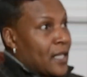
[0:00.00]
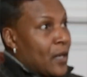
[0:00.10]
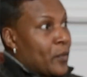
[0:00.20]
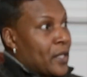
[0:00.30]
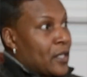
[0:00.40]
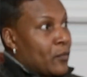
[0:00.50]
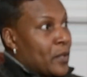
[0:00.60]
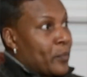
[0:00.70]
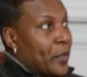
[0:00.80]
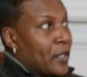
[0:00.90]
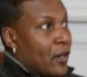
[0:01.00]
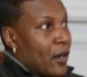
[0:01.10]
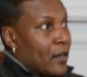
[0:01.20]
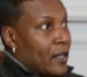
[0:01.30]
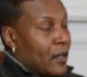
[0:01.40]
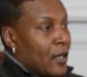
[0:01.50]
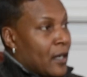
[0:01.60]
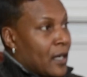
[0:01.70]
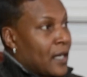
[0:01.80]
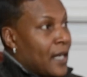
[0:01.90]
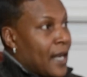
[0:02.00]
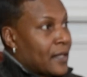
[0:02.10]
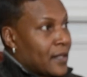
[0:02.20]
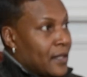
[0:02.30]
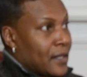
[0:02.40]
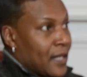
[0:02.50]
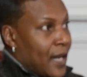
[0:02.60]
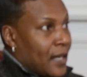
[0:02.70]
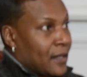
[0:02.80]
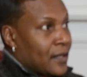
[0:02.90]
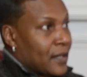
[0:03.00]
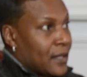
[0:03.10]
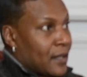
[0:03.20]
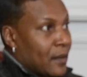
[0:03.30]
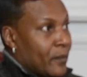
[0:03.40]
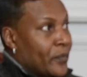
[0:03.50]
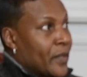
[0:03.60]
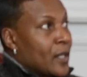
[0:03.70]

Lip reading: how we put our clients inside the system